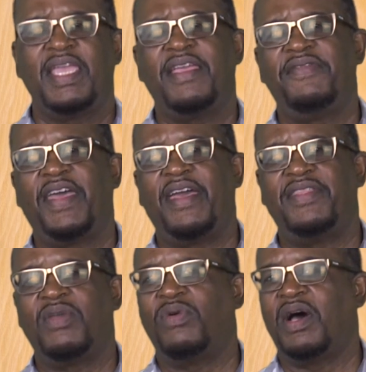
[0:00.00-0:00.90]
in that
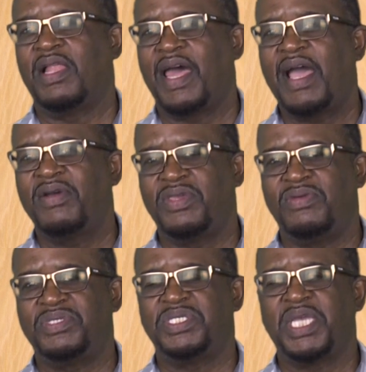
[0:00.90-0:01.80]
they will allow
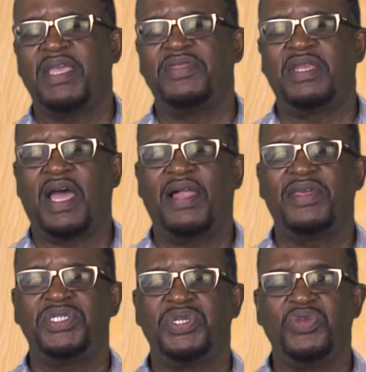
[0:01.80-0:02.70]
you to take the
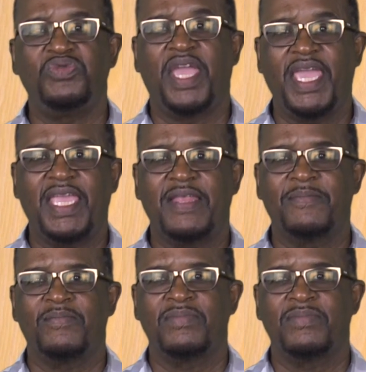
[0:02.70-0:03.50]
knowledge you gain